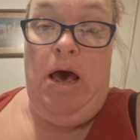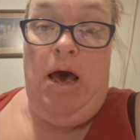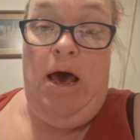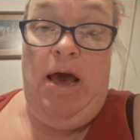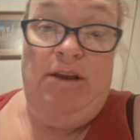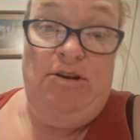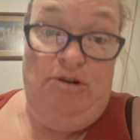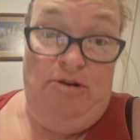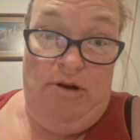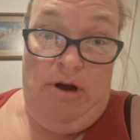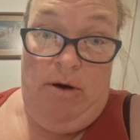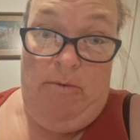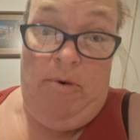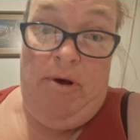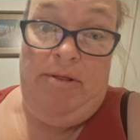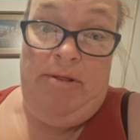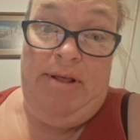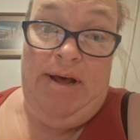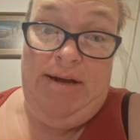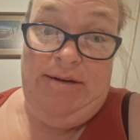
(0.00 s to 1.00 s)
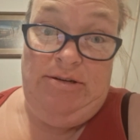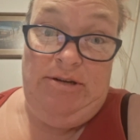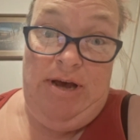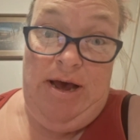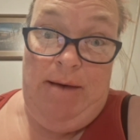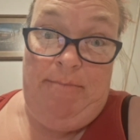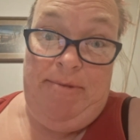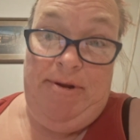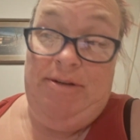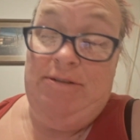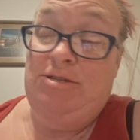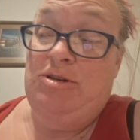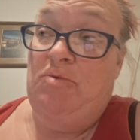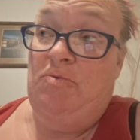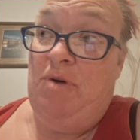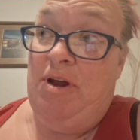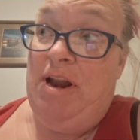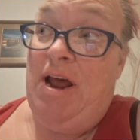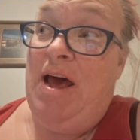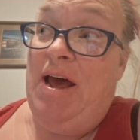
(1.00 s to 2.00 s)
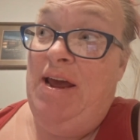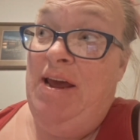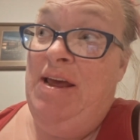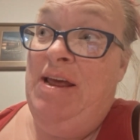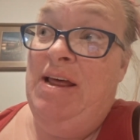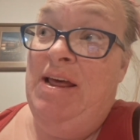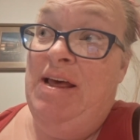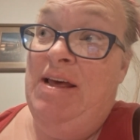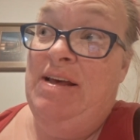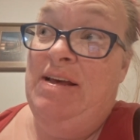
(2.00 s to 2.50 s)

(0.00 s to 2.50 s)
I do not want that to happen. So when I